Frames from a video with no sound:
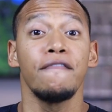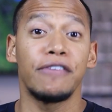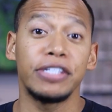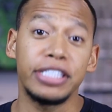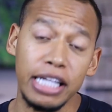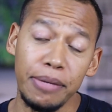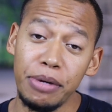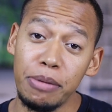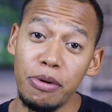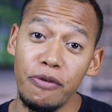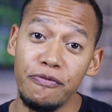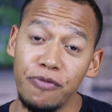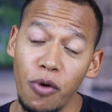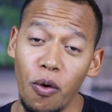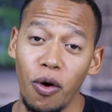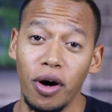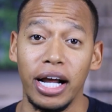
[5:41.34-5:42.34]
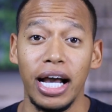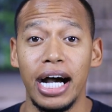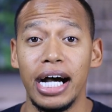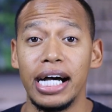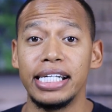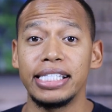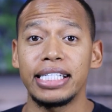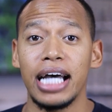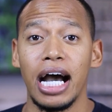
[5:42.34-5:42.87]
For step number 4,
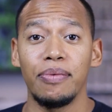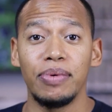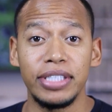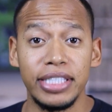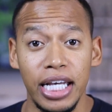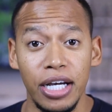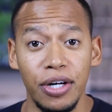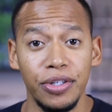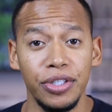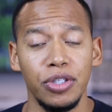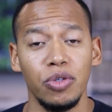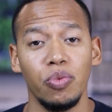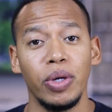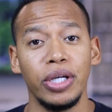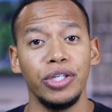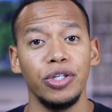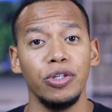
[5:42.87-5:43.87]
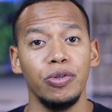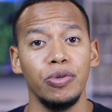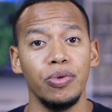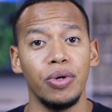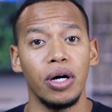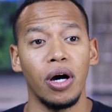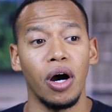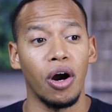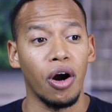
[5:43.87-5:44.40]
guys, I would tell you when
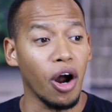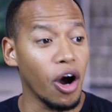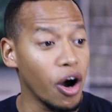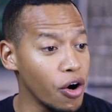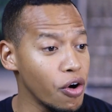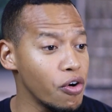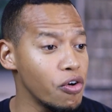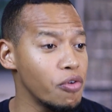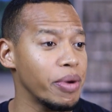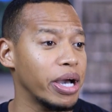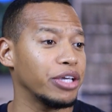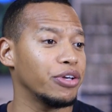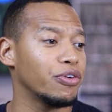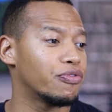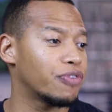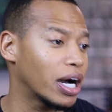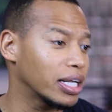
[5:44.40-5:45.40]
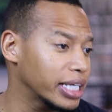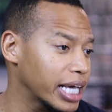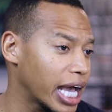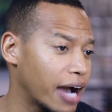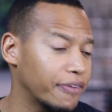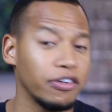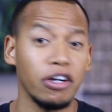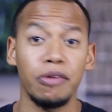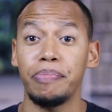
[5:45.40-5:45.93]
you are home and you finally
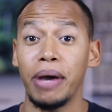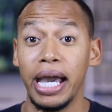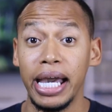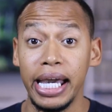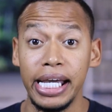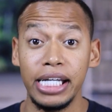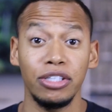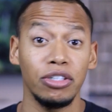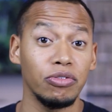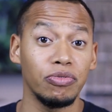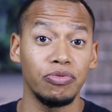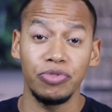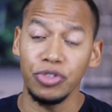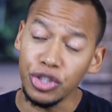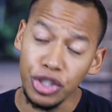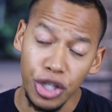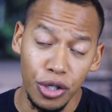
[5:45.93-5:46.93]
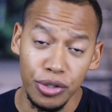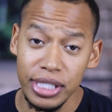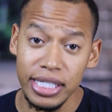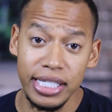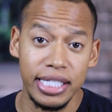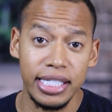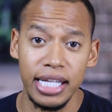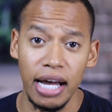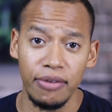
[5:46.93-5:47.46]
have your paint, you've
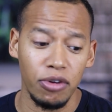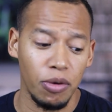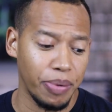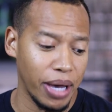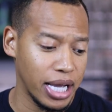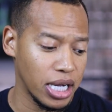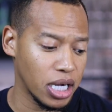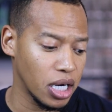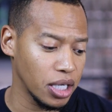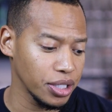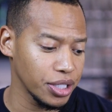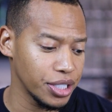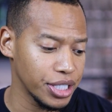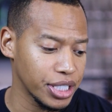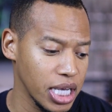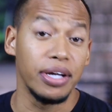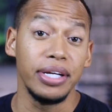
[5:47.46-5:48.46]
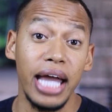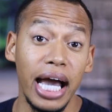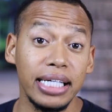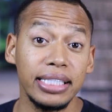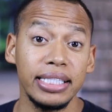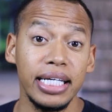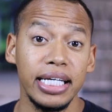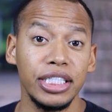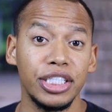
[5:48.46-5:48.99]
chosen several paint colors, the
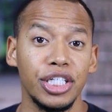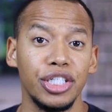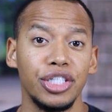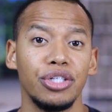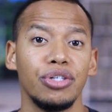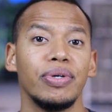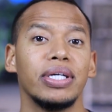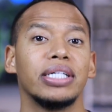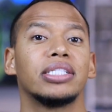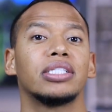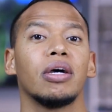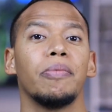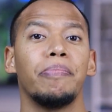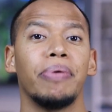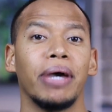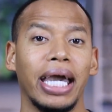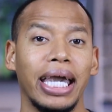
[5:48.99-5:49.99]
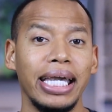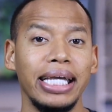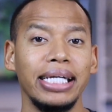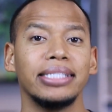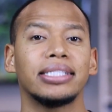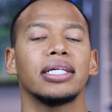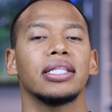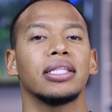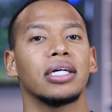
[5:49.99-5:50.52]
next thing to do is to
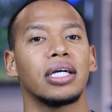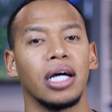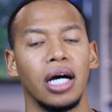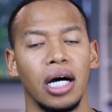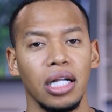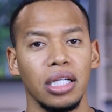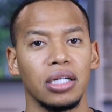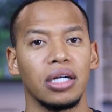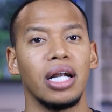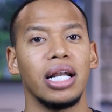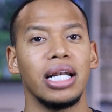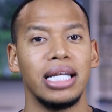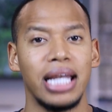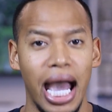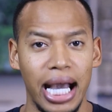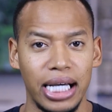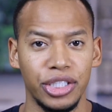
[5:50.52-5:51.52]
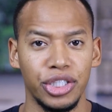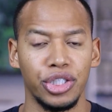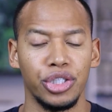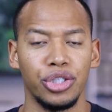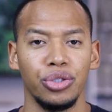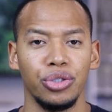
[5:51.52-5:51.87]
paint the color next